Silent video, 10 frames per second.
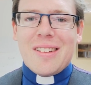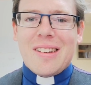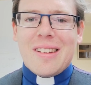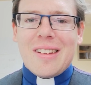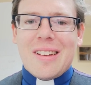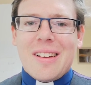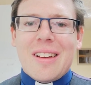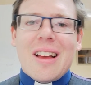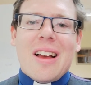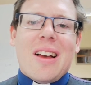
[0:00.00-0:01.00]

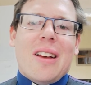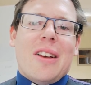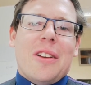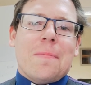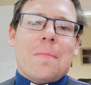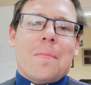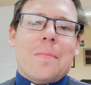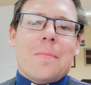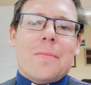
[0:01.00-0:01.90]
Nobody speaks.